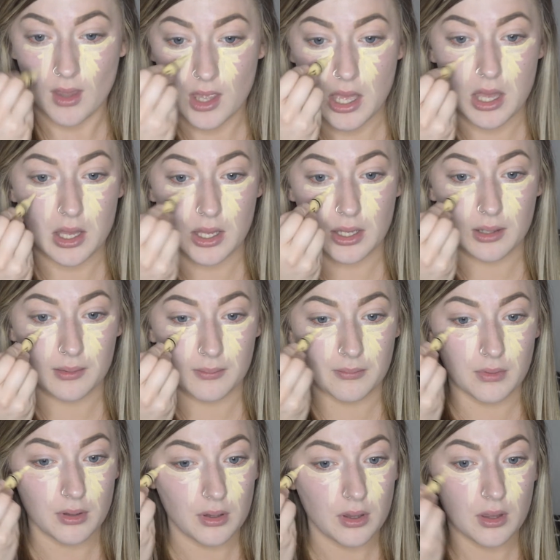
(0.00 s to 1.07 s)

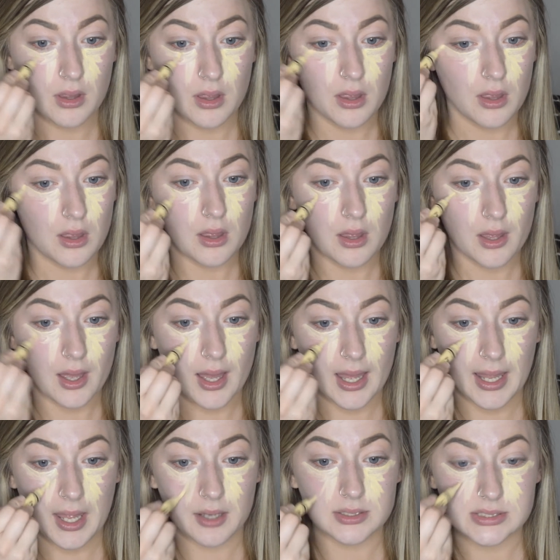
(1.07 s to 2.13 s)

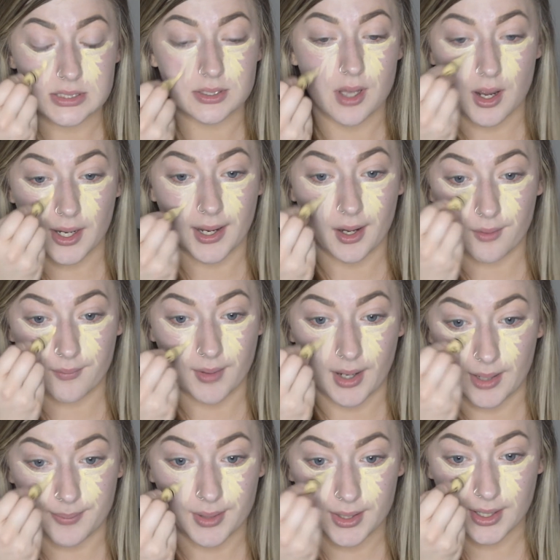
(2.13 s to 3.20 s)
I did not care where
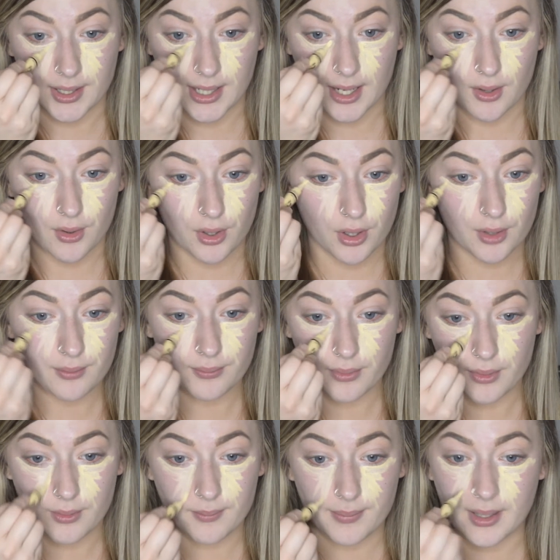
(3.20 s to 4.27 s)
I put it at all.
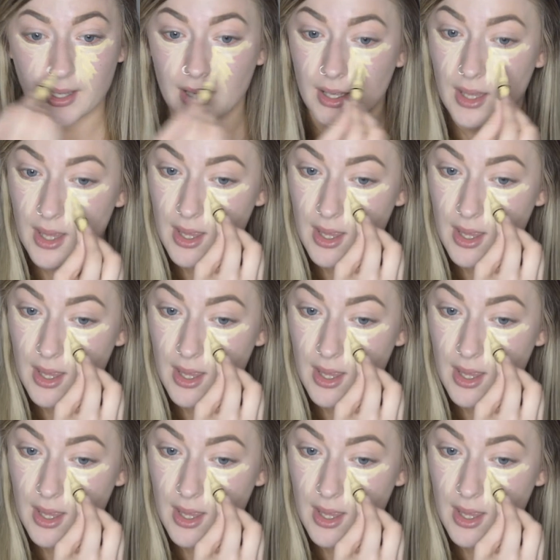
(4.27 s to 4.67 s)
But